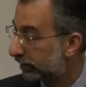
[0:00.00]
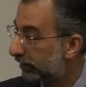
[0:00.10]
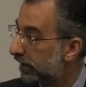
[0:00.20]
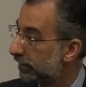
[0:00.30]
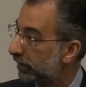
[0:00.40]
in
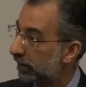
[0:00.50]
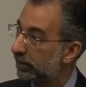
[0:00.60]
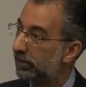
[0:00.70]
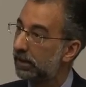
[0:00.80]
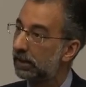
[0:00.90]
advance
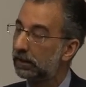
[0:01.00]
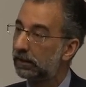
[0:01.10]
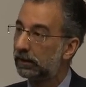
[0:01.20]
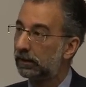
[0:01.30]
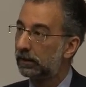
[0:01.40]
because
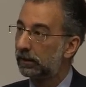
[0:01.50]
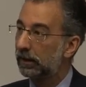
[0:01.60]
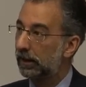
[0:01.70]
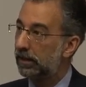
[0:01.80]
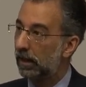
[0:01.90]

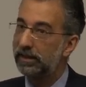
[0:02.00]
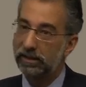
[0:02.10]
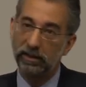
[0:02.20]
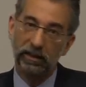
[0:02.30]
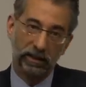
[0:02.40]
in
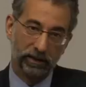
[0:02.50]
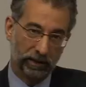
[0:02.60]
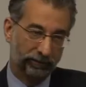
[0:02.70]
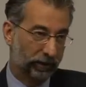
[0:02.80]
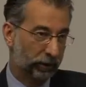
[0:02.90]
nineteen years
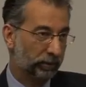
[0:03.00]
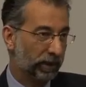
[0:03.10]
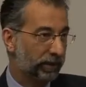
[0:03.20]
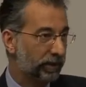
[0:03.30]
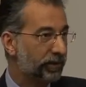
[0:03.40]
I've
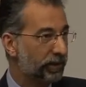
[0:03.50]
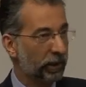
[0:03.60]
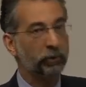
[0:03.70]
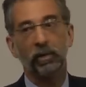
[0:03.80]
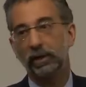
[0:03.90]
accumulated
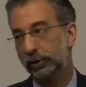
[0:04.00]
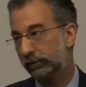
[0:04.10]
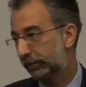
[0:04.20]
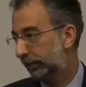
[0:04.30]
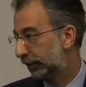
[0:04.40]
so much
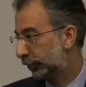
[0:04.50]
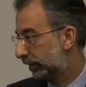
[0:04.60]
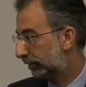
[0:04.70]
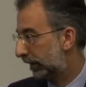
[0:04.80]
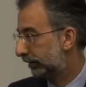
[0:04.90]

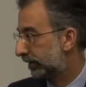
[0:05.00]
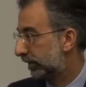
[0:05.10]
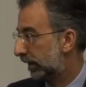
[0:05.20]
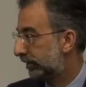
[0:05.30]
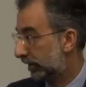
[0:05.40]
information about
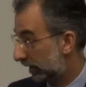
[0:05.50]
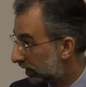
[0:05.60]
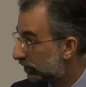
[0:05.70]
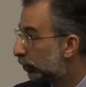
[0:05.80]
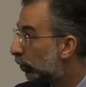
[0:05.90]
this case that I
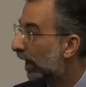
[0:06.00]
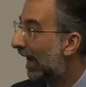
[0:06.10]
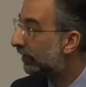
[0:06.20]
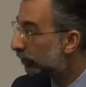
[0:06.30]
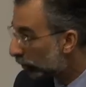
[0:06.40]
can talk
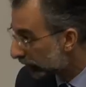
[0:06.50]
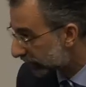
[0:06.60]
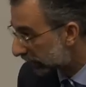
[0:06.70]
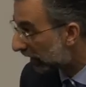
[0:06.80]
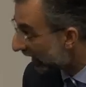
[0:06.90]
ad
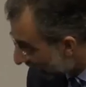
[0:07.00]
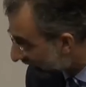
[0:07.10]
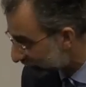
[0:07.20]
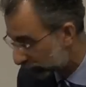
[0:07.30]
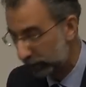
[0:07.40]
nauseum. I
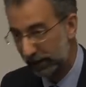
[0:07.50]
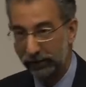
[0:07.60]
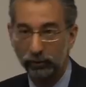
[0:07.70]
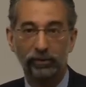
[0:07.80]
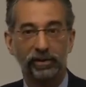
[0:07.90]
have talked
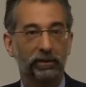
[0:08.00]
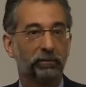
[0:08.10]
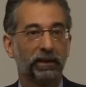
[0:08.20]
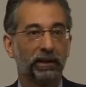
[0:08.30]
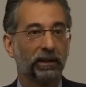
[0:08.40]
ad
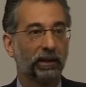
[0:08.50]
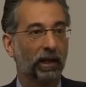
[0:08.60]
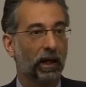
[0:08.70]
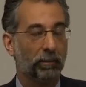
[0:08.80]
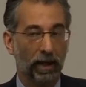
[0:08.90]
nauseum
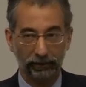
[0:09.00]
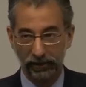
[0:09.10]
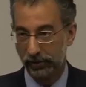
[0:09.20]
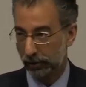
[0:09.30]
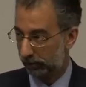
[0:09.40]
about
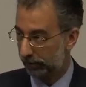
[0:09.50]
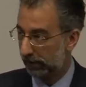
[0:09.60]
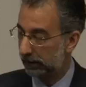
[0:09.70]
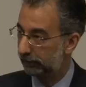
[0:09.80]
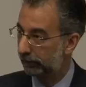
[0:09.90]
this
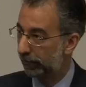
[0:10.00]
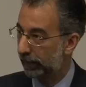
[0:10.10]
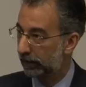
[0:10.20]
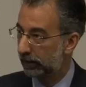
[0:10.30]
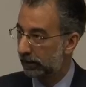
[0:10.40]
topic.
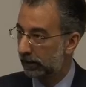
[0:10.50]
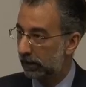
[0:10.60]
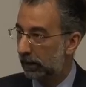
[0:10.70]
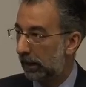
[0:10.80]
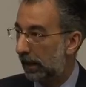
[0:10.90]

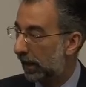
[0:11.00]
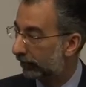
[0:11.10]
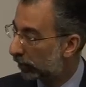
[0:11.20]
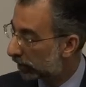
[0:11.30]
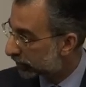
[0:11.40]
Uh, and
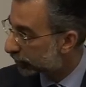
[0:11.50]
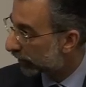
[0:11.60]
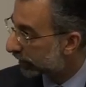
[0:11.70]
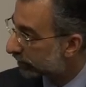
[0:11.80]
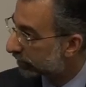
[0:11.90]
I've
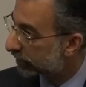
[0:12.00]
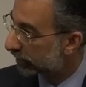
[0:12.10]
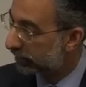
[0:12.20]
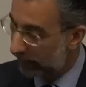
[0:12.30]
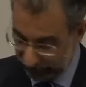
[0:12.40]
concentrated on
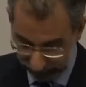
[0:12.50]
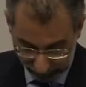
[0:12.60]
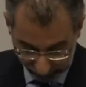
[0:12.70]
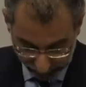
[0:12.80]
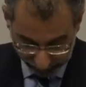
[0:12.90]
certain
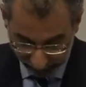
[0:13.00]
aspects. So